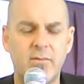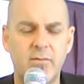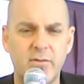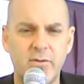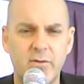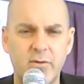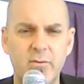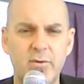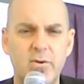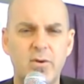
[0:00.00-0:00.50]

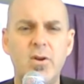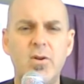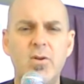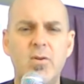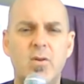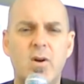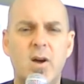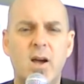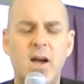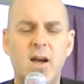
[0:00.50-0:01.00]
through
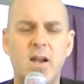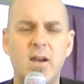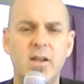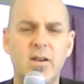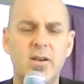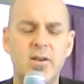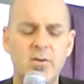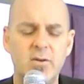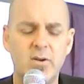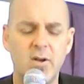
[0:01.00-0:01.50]
you.
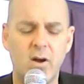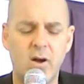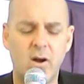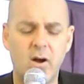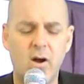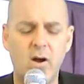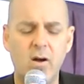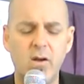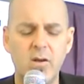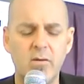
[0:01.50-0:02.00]

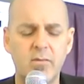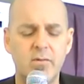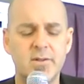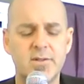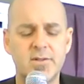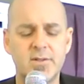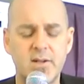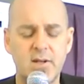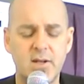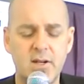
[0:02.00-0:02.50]
Hallelujah. All
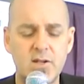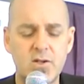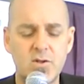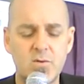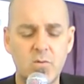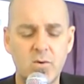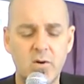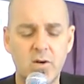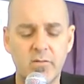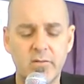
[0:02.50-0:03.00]
of us,
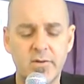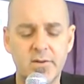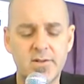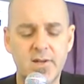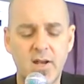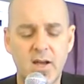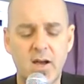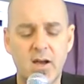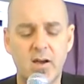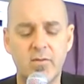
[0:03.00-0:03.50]
each one of
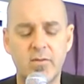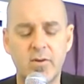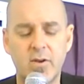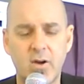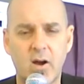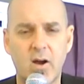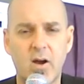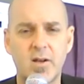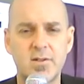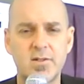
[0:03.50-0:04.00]
us, have
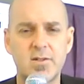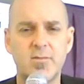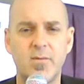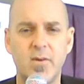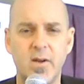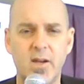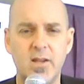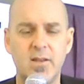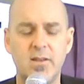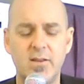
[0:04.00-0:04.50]
God's
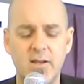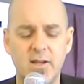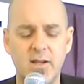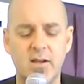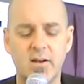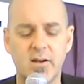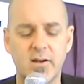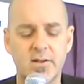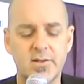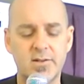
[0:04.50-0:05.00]
faith
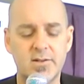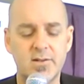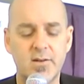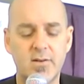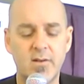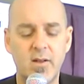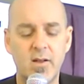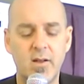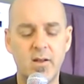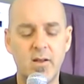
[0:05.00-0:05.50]
in
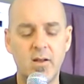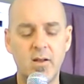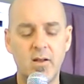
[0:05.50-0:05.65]
us.